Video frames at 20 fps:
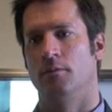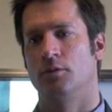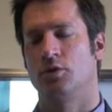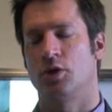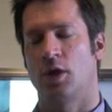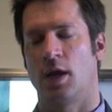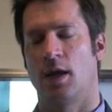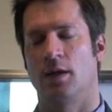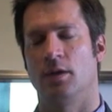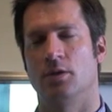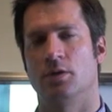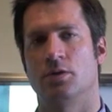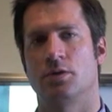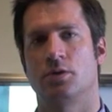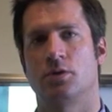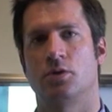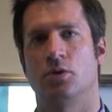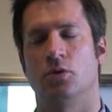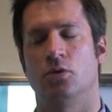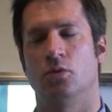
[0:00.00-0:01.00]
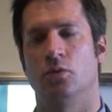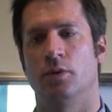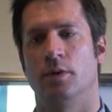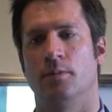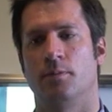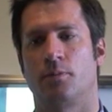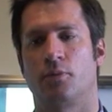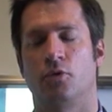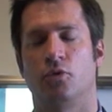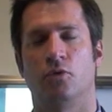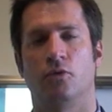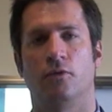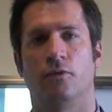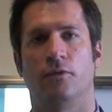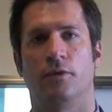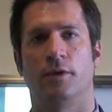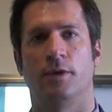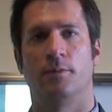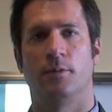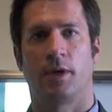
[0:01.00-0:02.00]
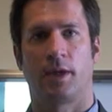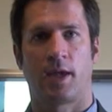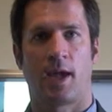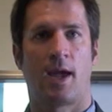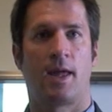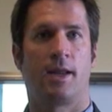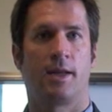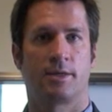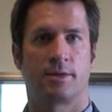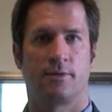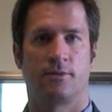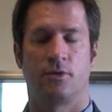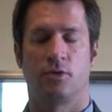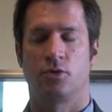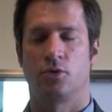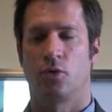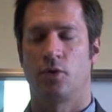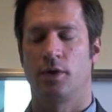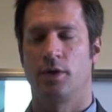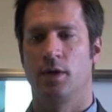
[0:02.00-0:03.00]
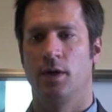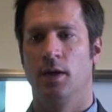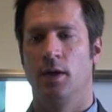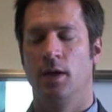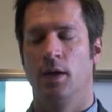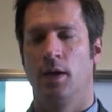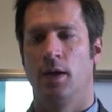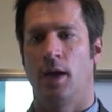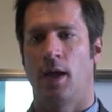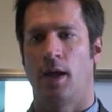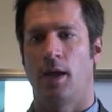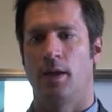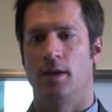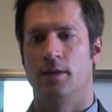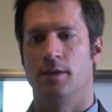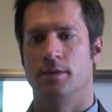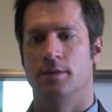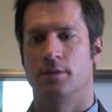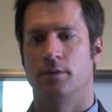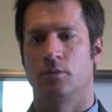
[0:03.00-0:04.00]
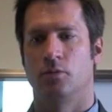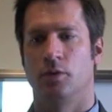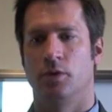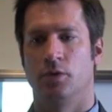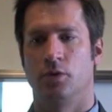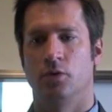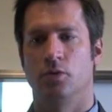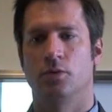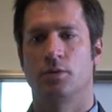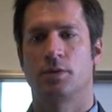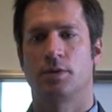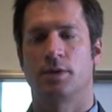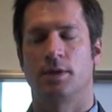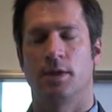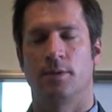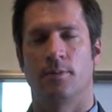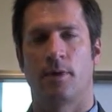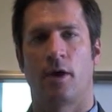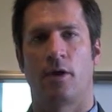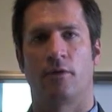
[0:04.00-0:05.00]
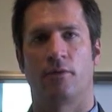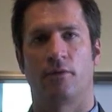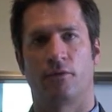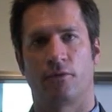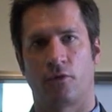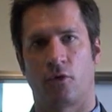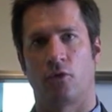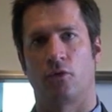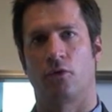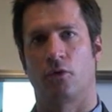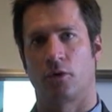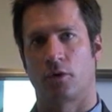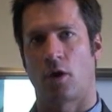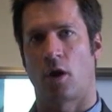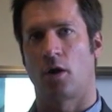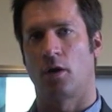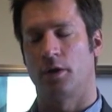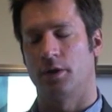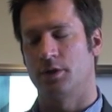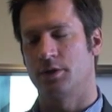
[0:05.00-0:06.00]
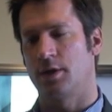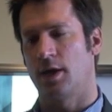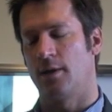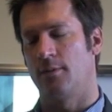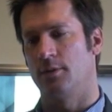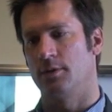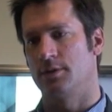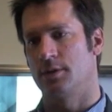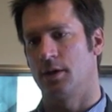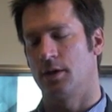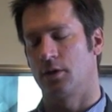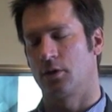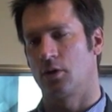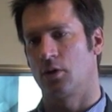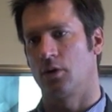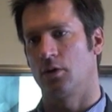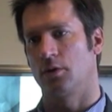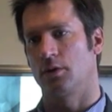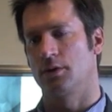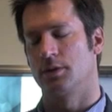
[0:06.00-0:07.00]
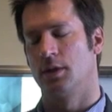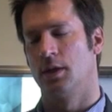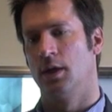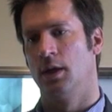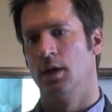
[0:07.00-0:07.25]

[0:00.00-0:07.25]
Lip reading: changed to improve the mechanics of the joint and reduce the amount of further cartilage damage that occurs.